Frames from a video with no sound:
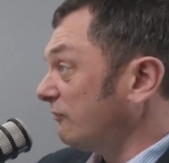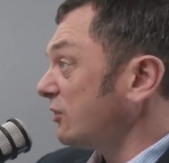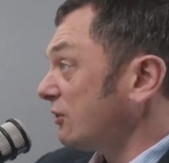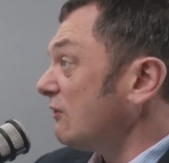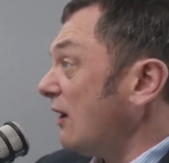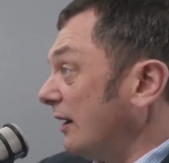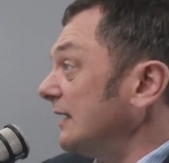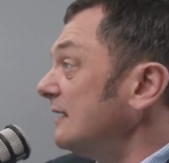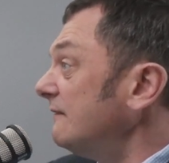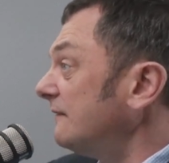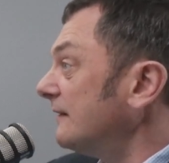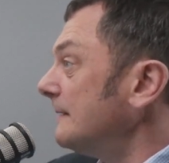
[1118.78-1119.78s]

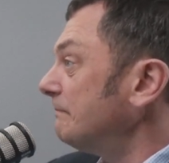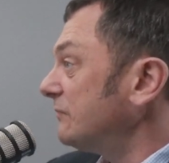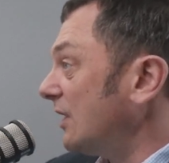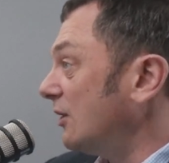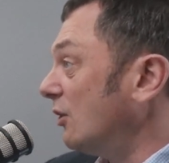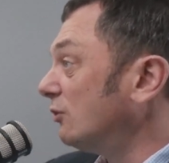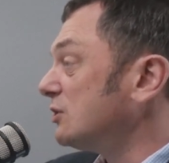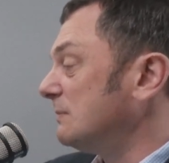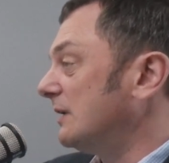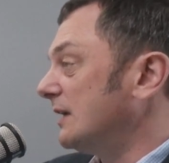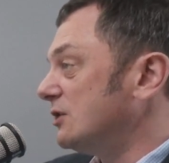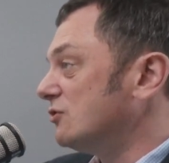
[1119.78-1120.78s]
thrive and
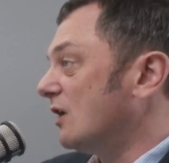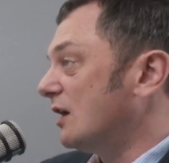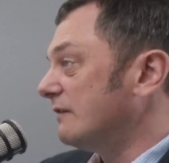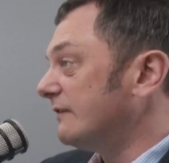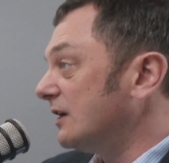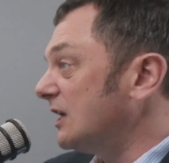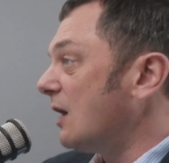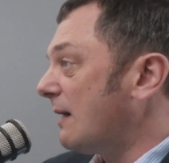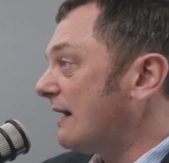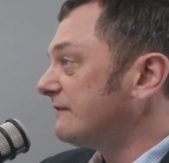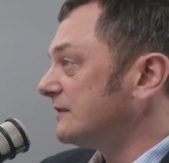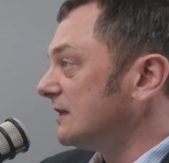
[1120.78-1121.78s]
ultimately drive and go
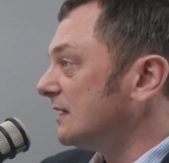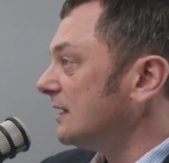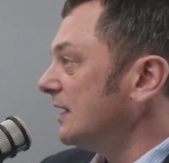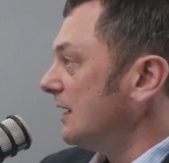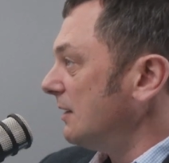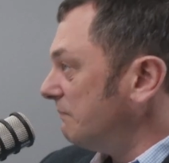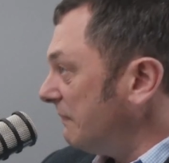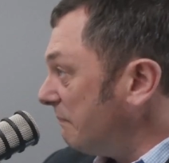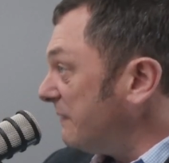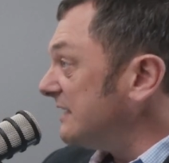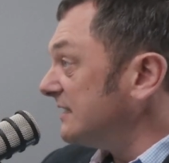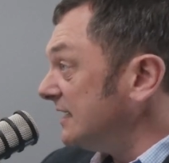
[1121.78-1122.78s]
after
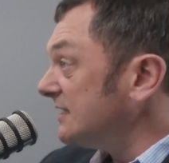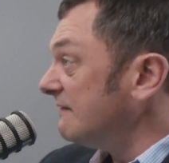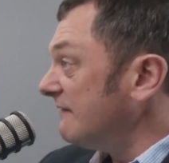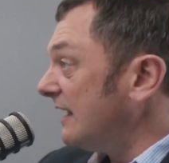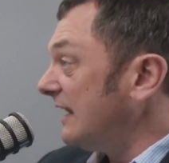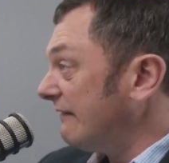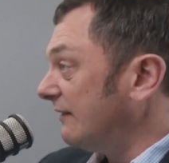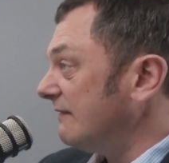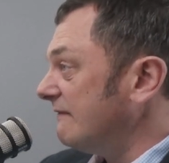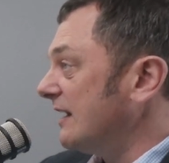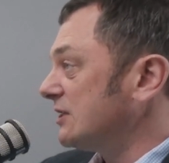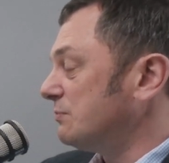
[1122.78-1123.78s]
business level
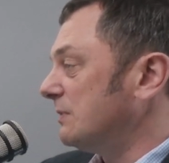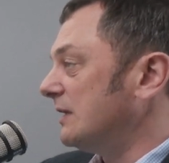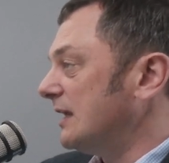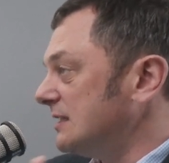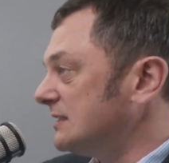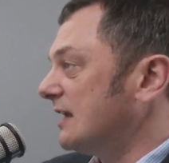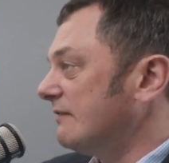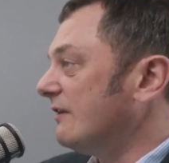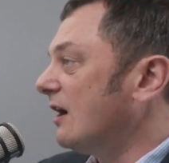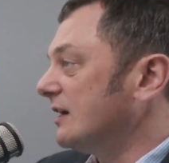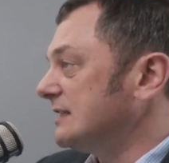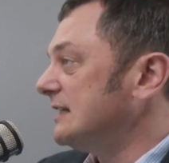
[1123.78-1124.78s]
investment instead of
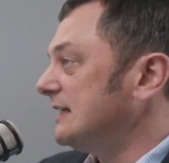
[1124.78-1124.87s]
IT